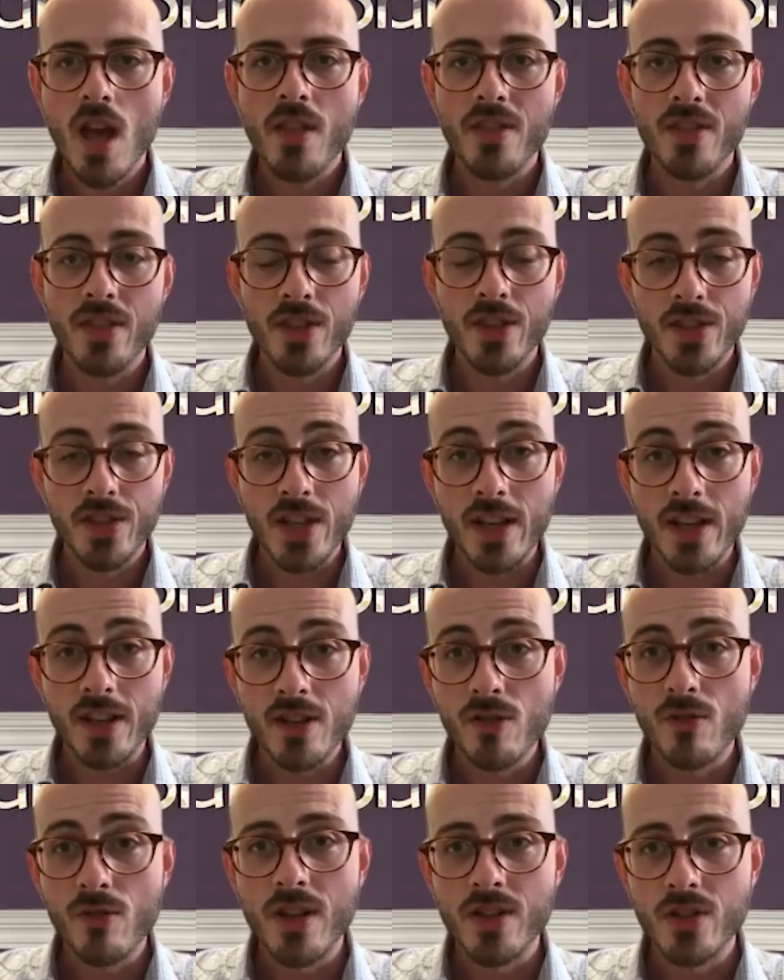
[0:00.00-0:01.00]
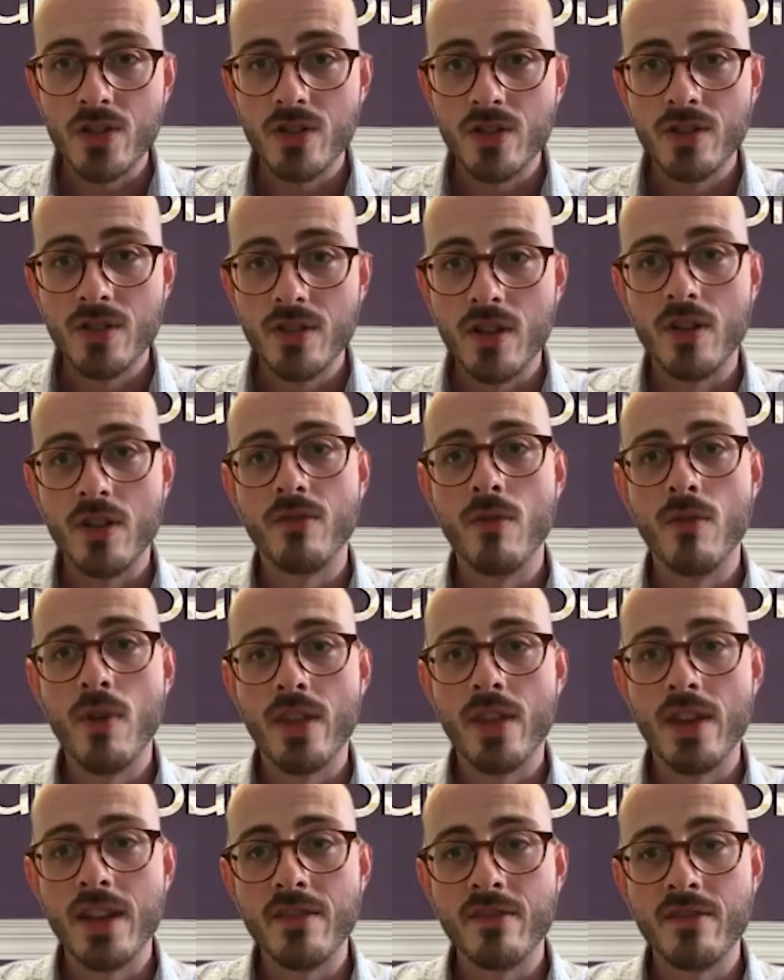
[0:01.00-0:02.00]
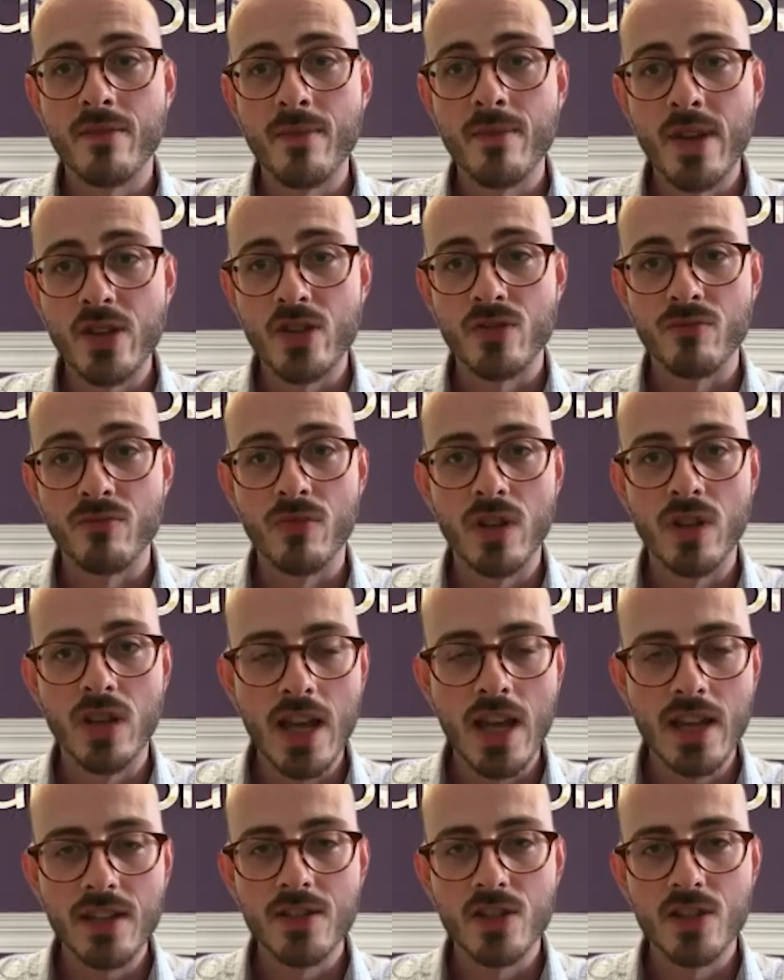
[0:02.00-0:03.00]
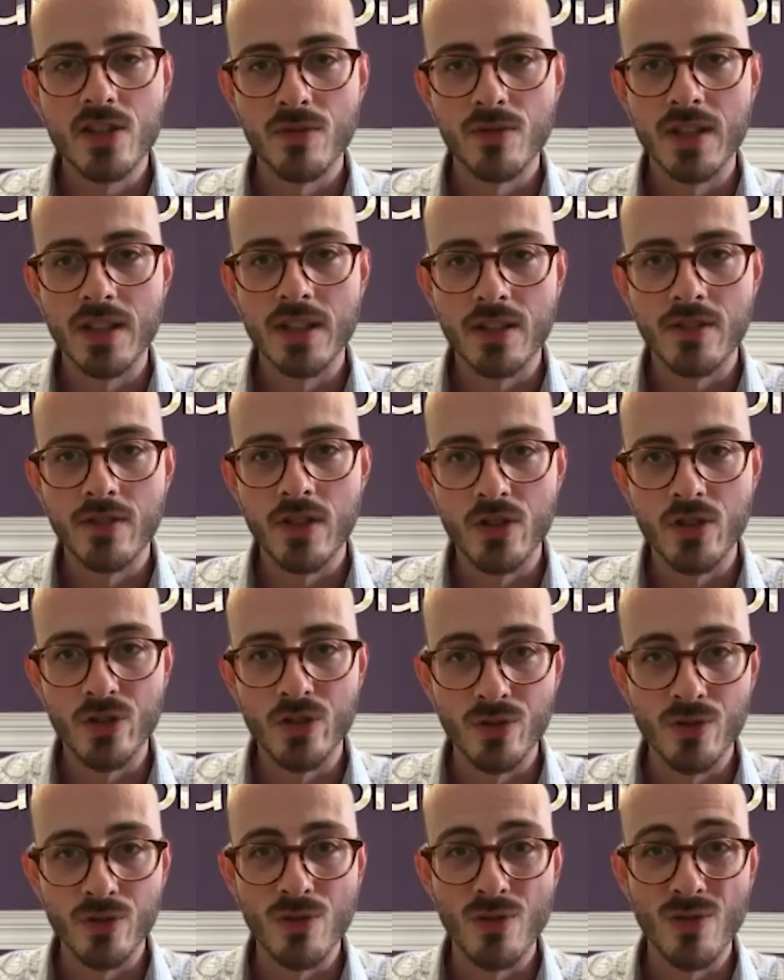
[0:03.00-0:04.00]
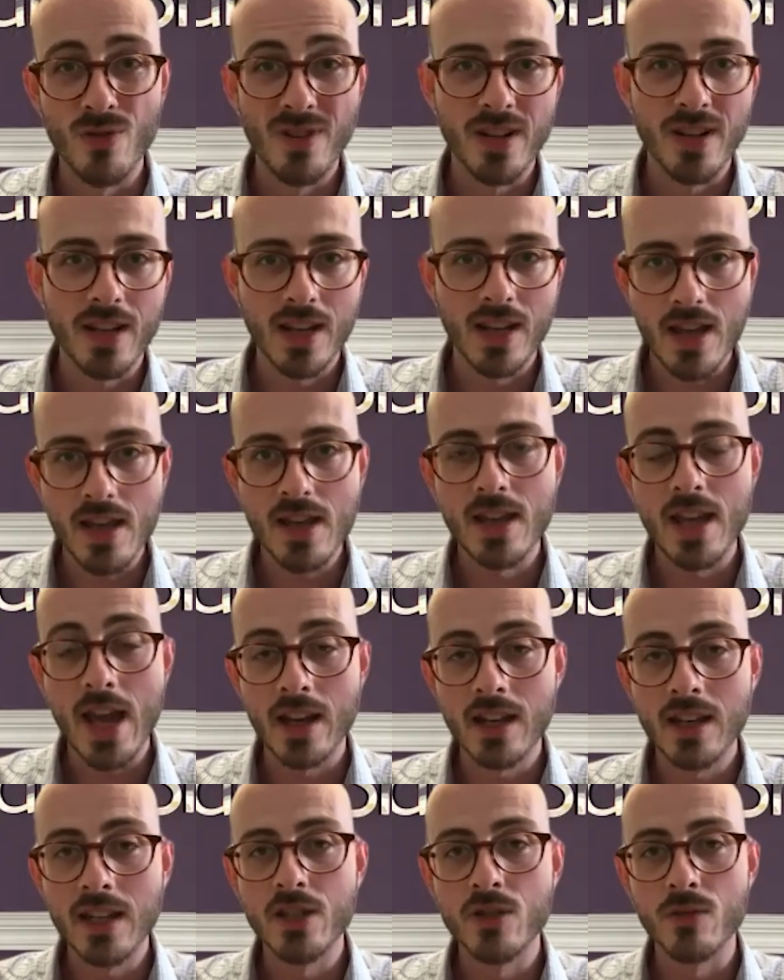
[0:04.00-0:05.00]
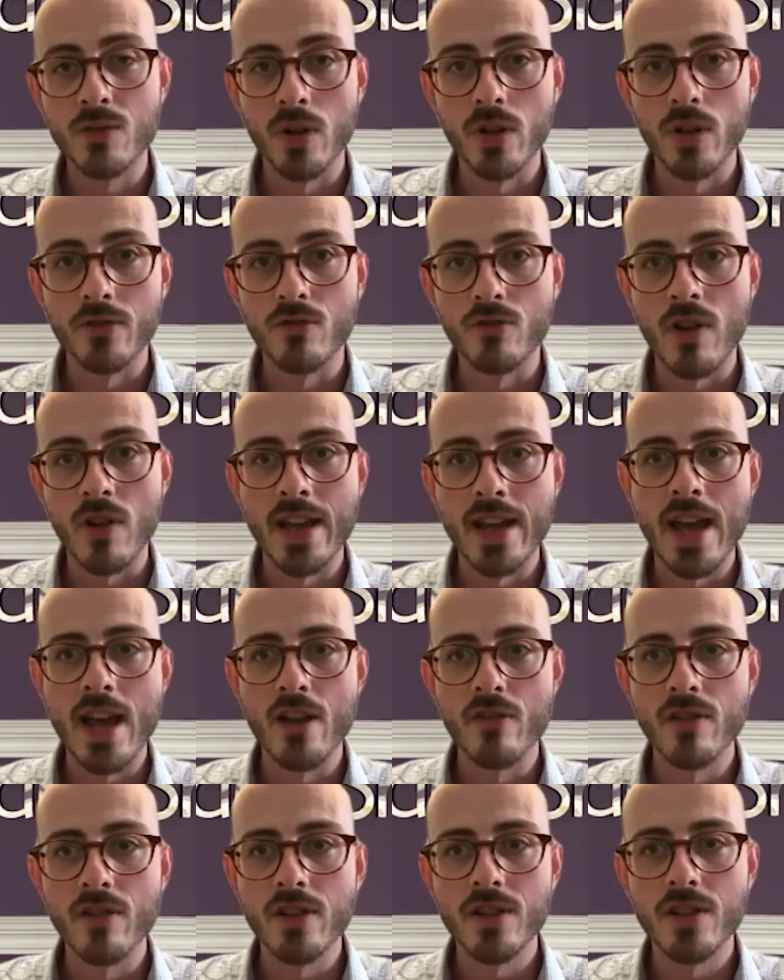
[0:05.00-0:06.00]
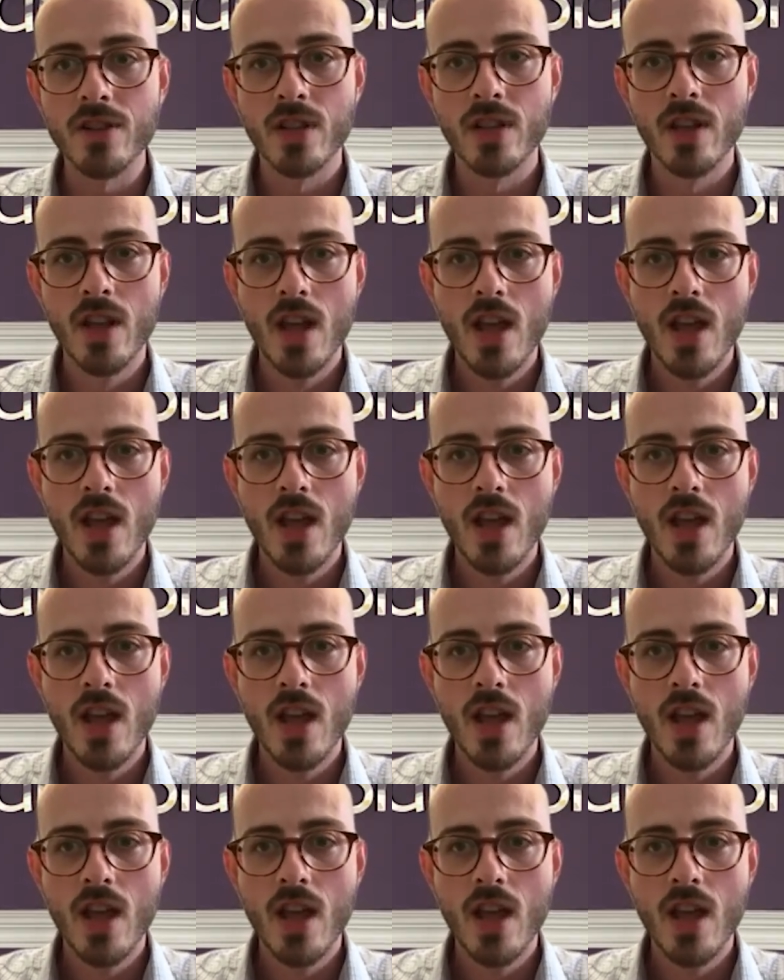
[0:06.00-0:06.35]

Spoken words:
The second question of whether information relates to an individual can lead to a lot of grey areas.